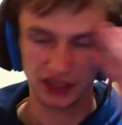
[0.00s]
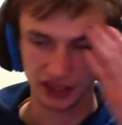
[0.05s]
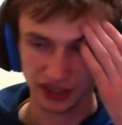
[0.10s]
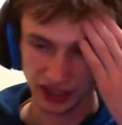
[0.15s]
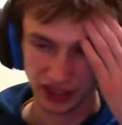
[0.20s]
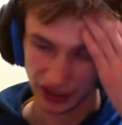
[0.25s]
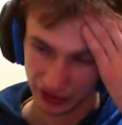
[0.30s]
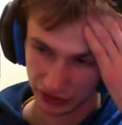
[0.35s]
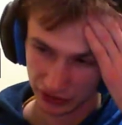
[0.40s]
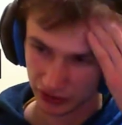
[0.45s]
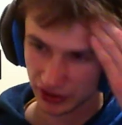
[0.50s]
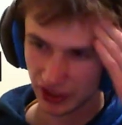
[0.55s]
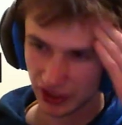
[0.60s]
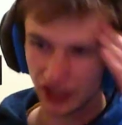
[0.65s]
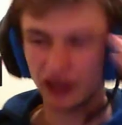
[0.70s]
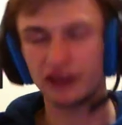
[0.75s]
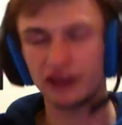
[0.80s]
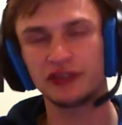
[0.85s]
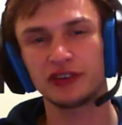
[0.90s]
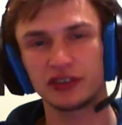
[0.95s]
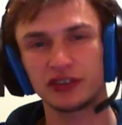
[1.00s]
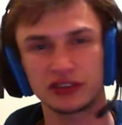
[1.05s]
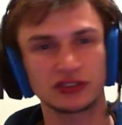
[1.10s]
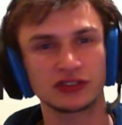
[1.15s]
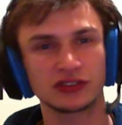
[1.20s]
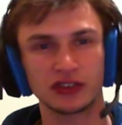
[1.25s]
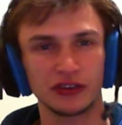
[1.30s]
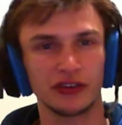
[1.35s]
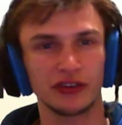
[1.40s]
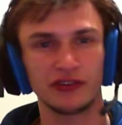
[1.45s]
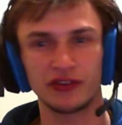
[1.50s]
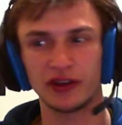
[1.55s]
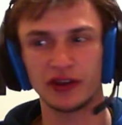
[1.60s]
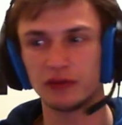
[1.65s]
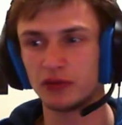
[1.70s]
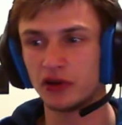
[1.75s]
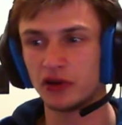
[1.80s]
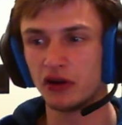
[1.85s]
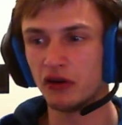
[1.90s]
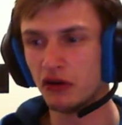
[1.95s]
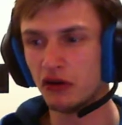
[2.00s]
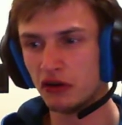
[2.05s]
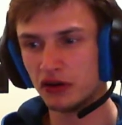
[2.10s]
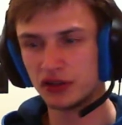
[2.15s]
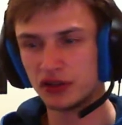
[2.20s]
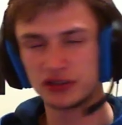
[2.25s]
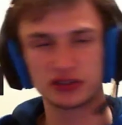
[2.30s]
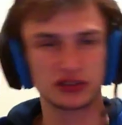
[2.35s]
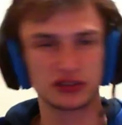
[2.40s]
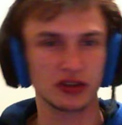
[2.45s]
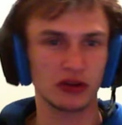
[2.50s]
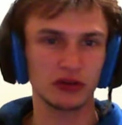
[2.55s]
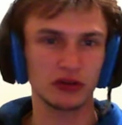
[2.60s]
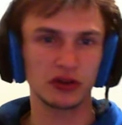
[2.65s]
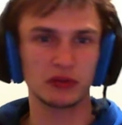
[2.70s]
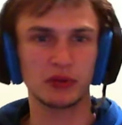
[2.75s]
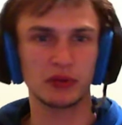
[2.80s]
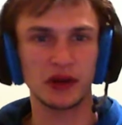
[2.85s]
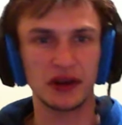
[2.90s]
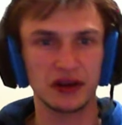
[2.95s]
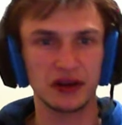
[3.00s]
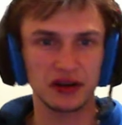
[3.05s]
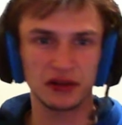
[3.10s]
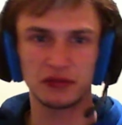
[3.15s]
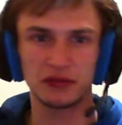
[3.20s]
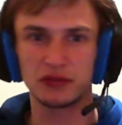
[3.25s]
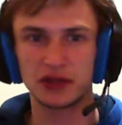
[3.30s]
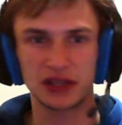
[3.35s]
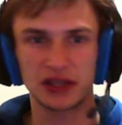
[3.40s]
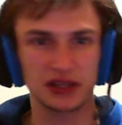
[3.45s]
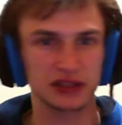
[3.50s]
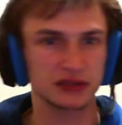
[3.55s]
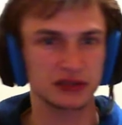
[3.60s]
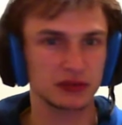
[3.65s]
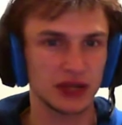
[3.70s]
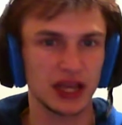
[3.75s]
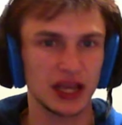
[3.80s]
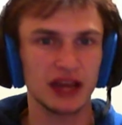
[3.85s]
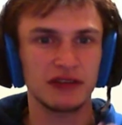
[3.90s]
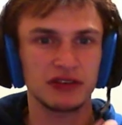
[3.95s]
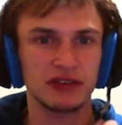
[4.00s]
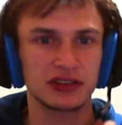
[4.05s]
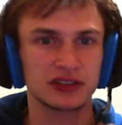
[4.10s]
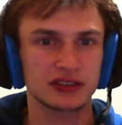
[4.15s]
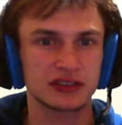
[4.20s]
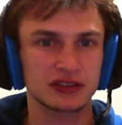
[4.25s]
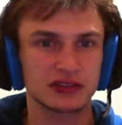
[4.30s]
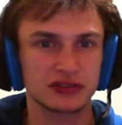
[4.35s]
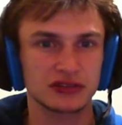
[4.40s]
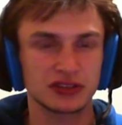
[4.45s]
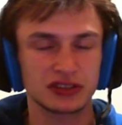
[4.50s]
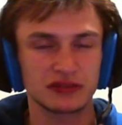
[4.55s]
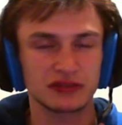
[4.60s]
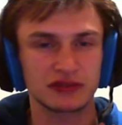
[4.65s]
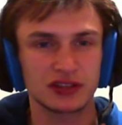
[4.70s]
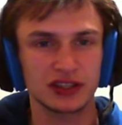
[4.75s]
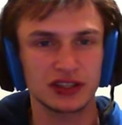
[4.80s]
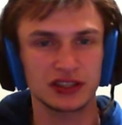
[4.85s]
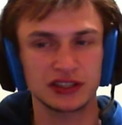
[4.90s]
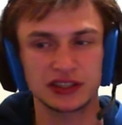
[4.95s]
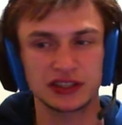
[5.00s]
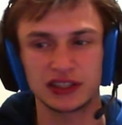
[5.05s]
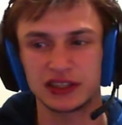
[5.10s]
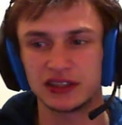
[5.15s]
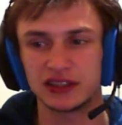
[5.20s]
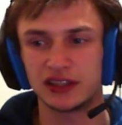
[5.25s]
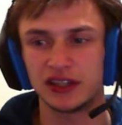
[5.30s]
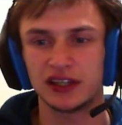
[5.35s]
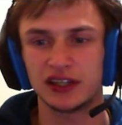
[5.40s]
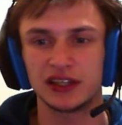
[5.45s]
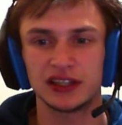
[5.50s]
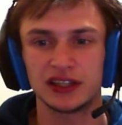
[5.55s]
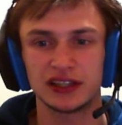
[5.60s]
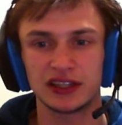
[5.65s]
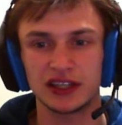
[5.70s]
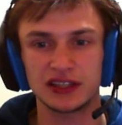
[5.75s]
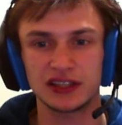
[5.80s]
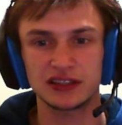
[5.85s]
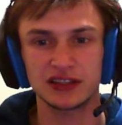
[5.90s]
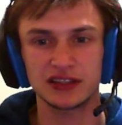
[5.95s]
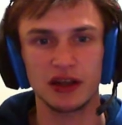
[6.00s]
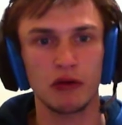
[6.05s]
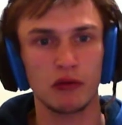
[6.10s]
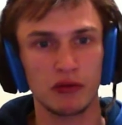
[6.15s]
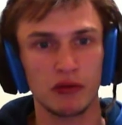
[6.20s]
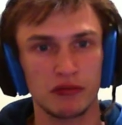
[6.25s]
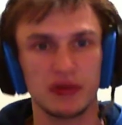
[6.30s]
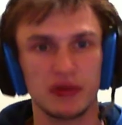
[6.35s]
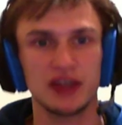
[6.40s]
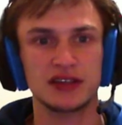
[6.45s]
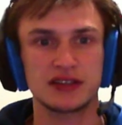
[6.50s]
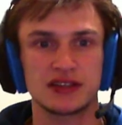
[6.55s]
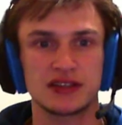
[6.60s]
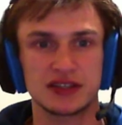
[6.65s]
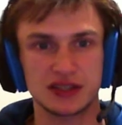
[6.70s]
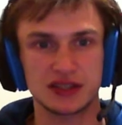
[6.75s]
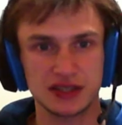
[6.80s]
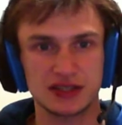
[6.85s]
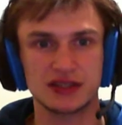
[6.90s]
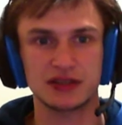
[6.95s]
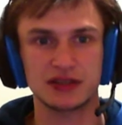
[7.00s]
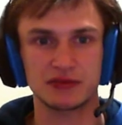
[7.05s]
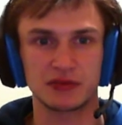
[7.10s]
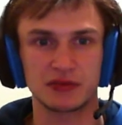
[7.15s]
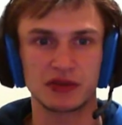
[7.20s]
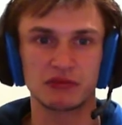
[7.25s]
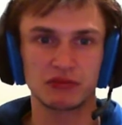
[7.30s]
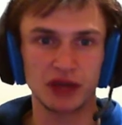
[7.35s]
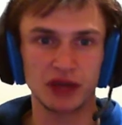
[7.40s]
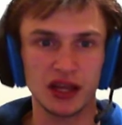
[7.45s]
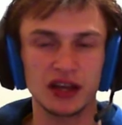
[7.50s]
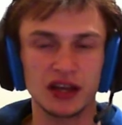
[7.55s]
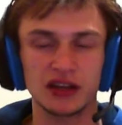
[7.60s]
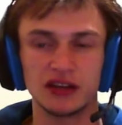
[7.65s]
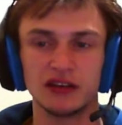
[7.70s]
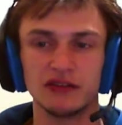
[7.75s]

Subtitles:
I don't care if you're a Sony fanboy, oh, it's so competitive because we have exclusive content. That's not what makes a system competitive.